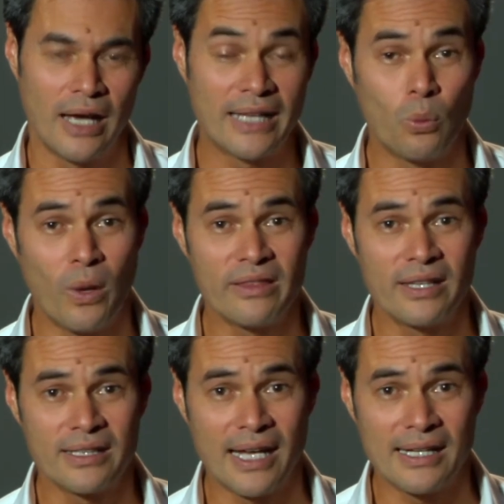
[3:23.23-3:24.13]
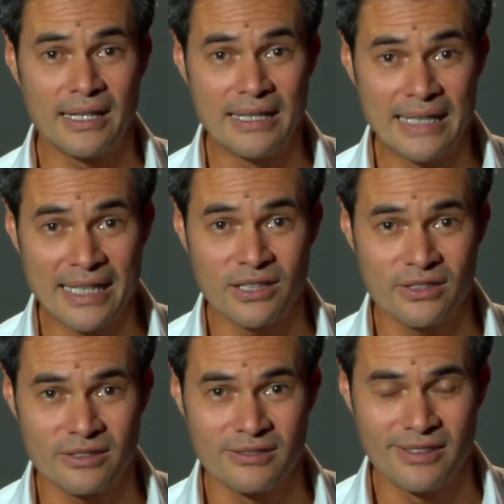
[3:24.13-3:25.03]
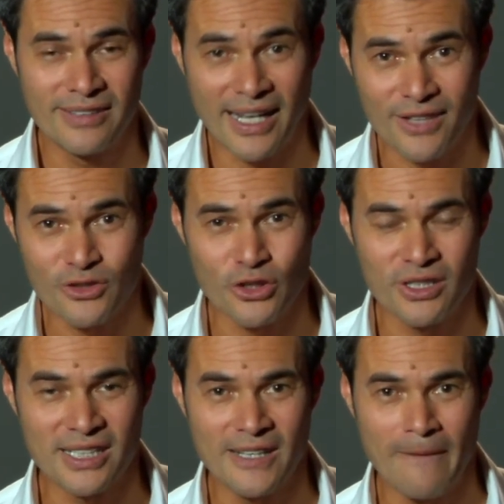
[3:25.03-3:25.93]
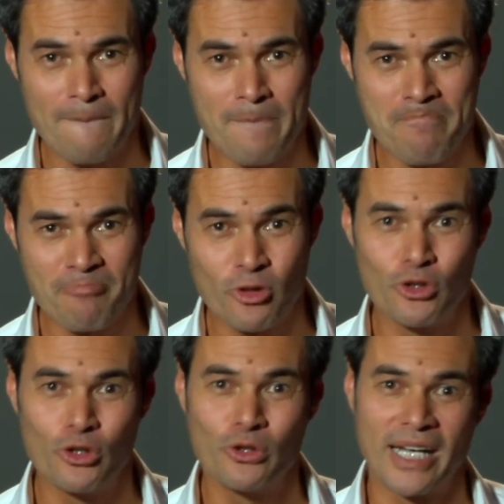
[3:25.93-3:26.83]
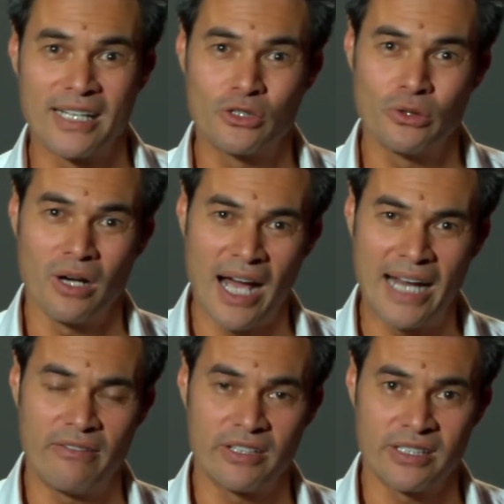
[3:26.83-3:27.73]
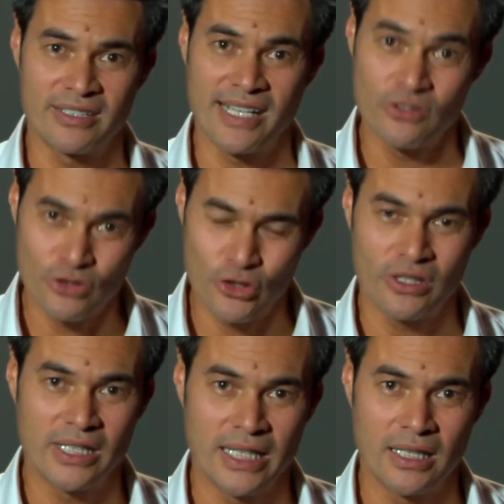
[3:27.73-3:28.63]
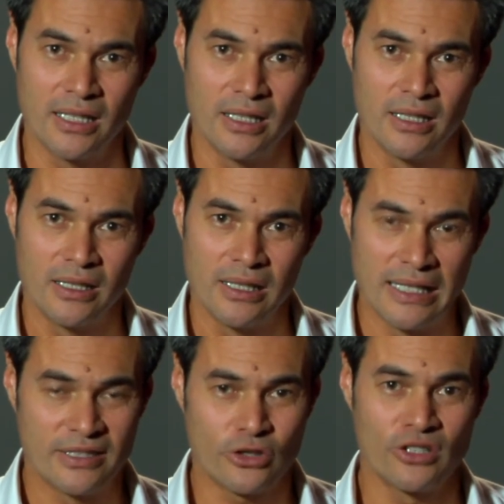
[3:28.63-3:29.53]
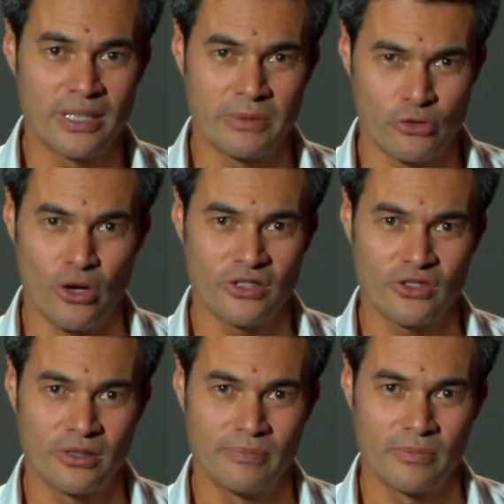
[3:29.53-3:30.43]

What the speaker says: And the one thing that links that uncertainty to you getting to a high level of success and certainty is this concept of trust.